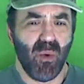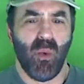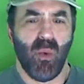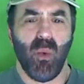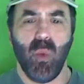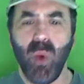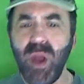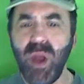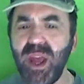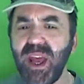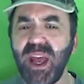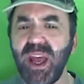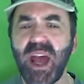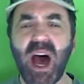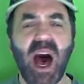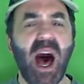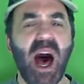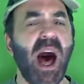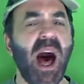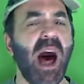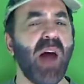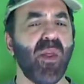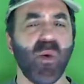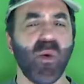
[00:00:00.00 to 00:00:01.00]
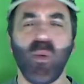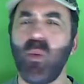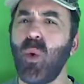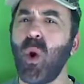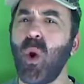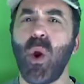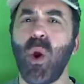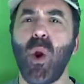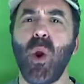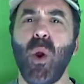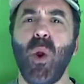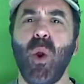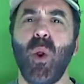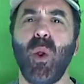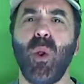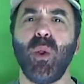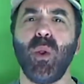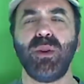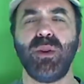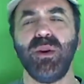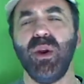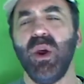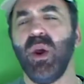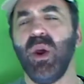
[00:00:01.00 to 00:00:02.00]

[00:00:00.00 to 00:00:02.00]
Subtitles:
We are the world.